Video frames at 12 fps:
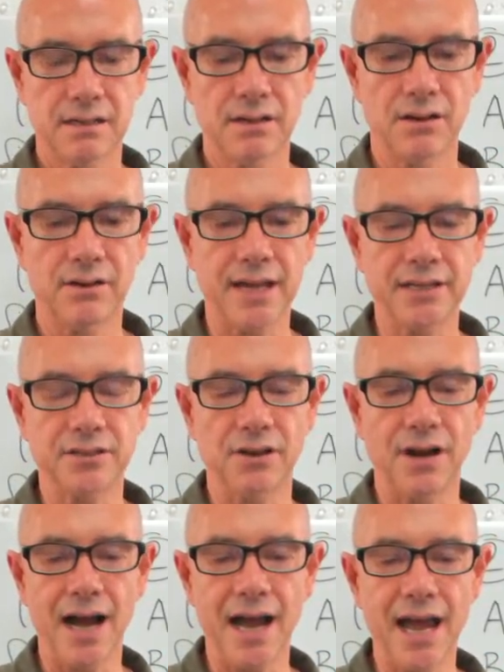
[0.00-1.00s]
Uh. Okay, so
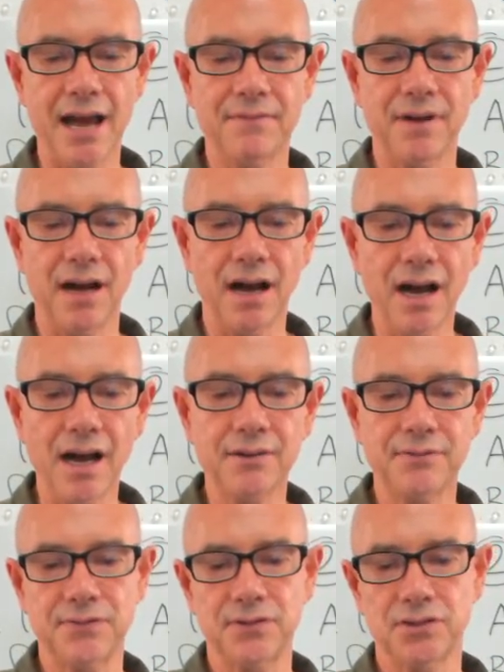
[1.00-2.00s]
I have a
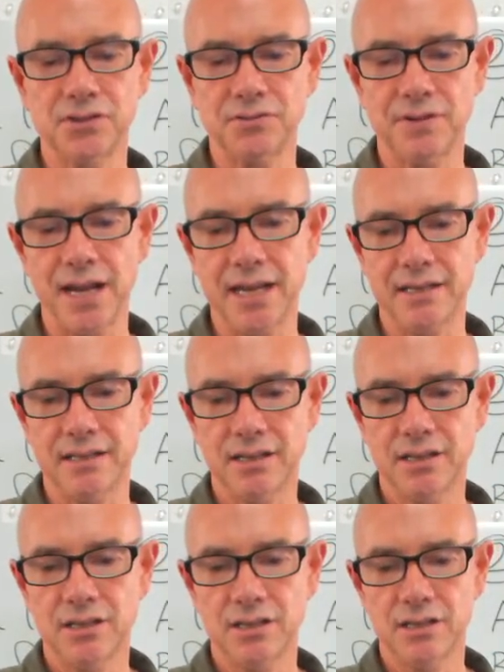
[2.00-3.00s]
first-rate
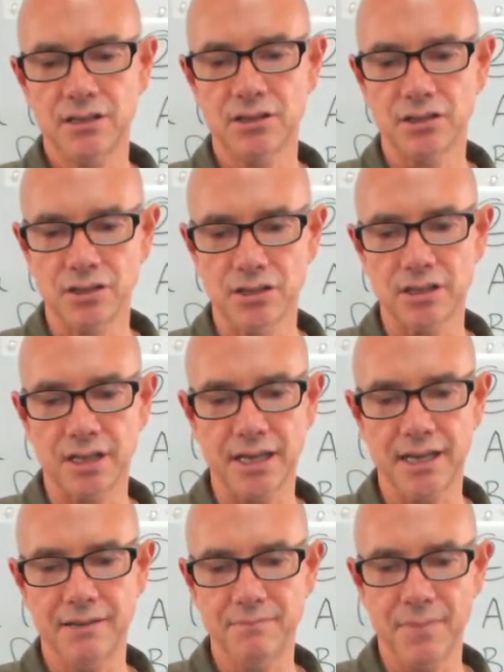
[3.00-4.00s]
cook
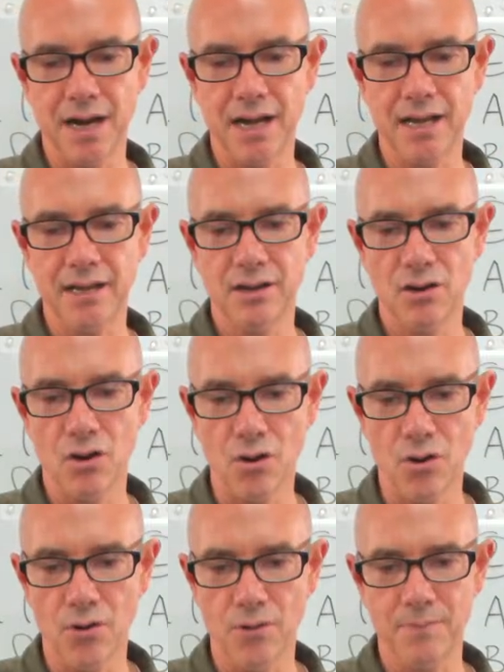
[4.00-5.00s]
in my
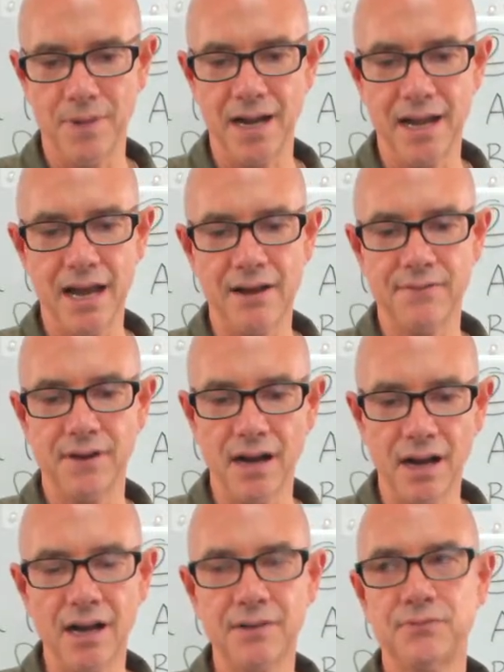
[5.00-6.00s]
home. I have
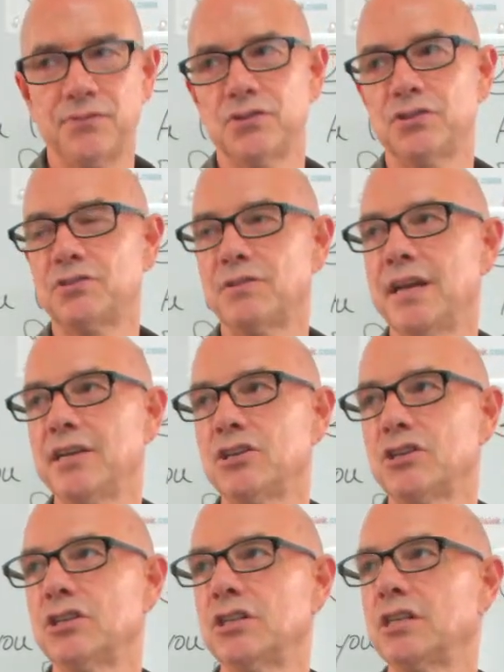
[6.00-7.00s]
a first-rate
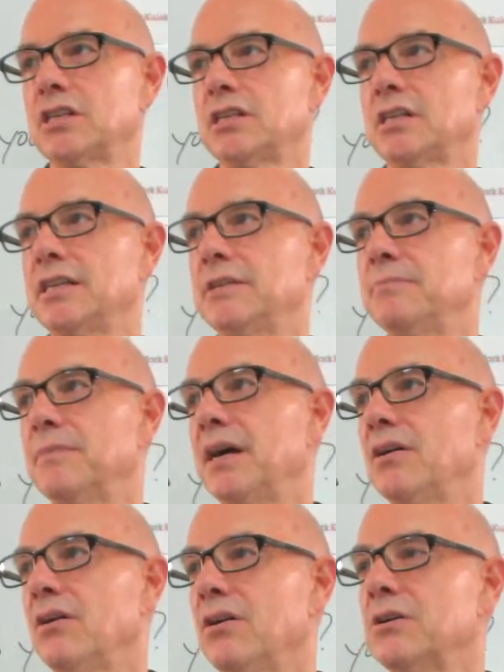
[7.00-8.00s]
cook in my
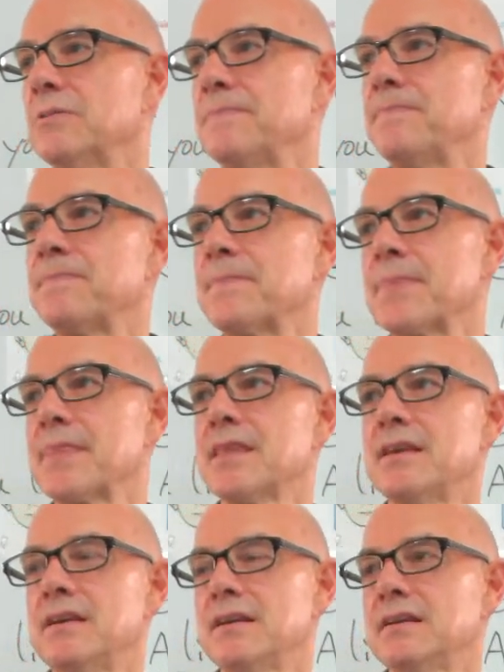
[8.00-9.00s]
home.
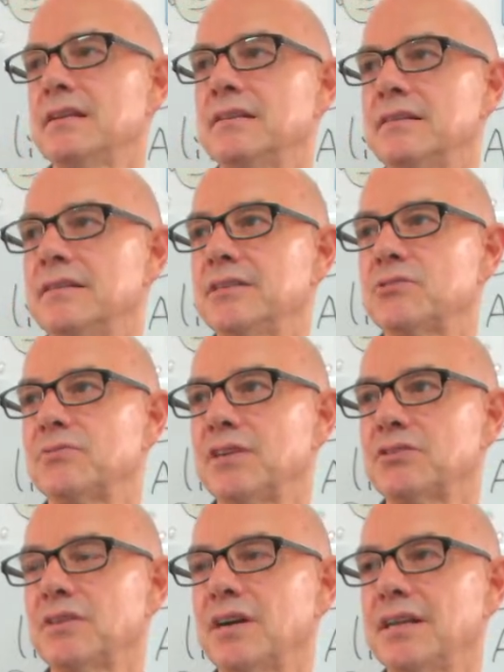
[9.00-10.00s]
This
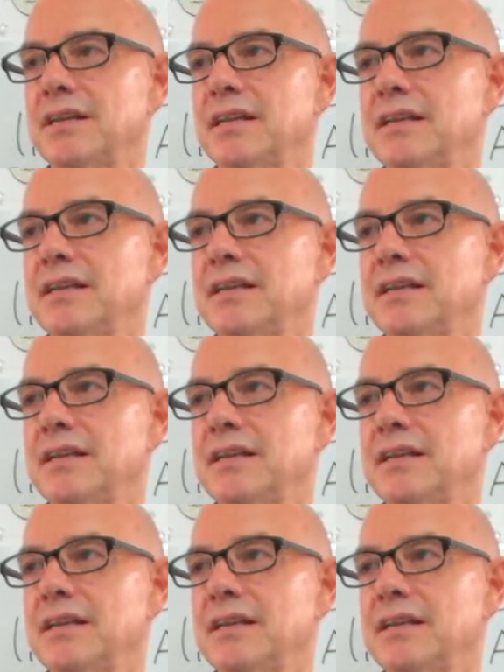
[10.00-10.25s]
restaurant